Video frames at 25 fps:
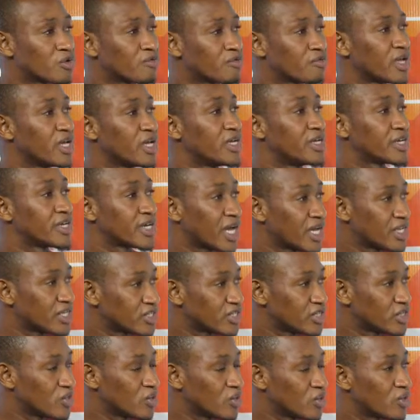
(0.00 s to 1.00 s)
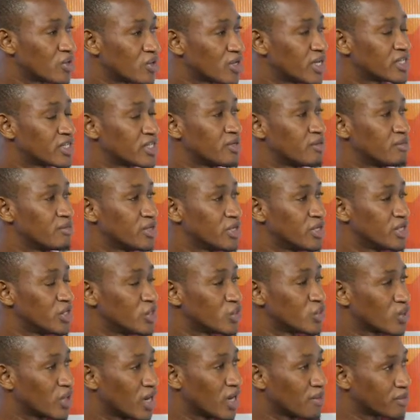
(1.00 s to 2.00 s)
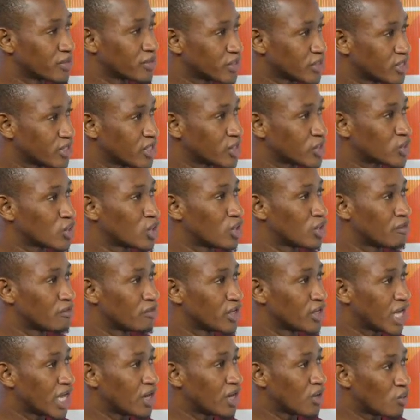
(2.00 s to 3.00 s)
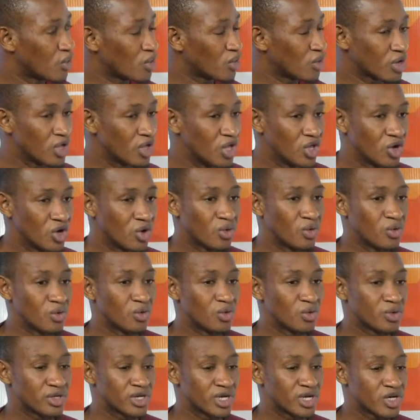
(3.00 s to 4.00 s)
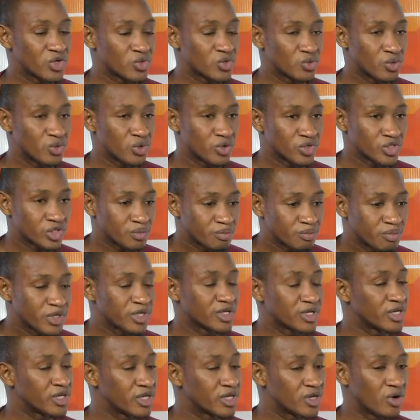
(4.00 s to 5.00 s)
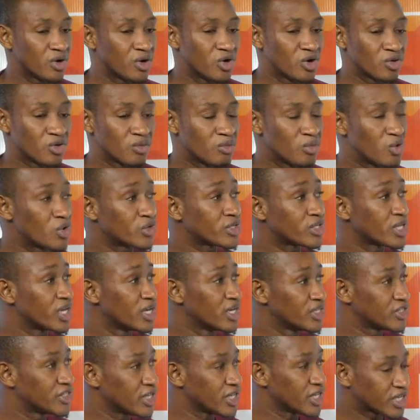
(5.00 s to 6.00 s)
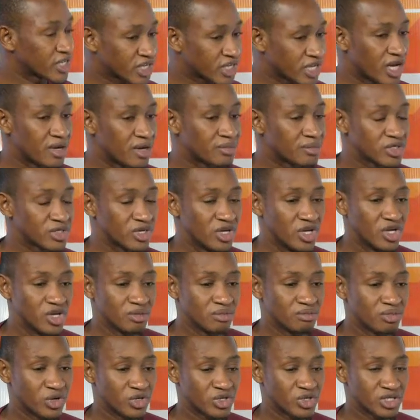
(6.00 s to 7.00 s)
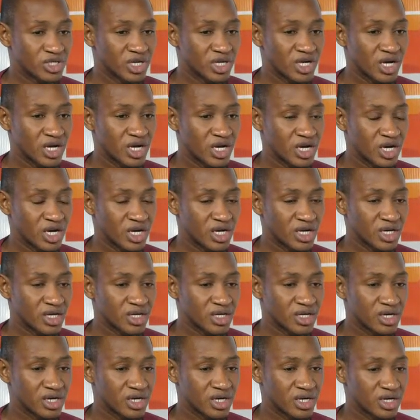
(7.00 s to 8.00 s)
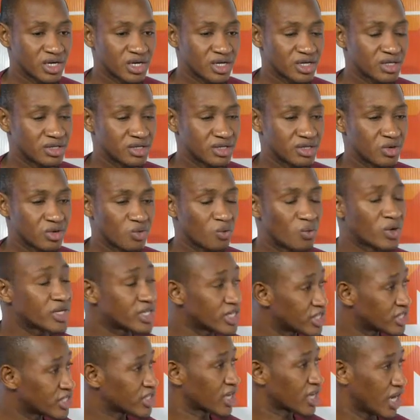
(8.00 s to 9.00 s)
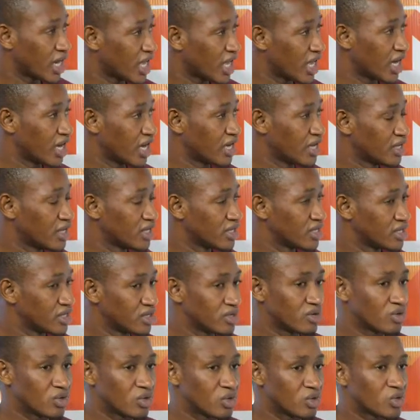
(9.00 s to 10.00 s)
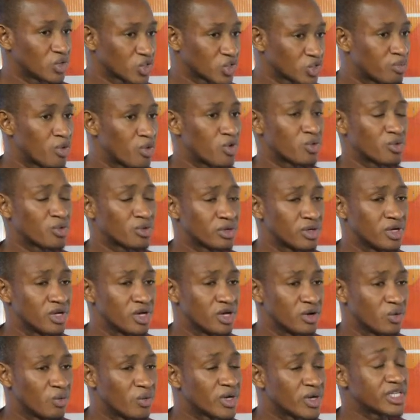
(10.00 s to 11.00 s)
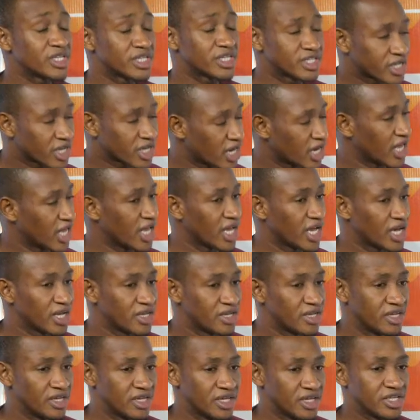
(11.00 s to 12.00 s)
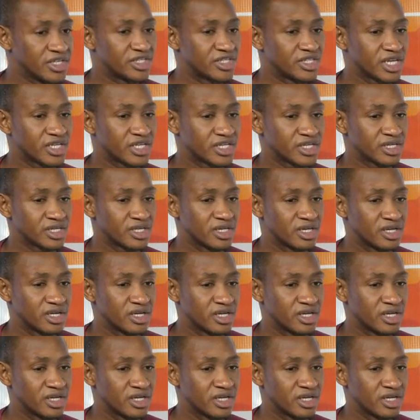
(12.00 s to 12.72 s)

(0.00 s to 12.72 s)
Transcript: of enticing or getting me into appreciation of their work, or that was speaking on more realistic terms, but what is clear, or spoken, what is clear is that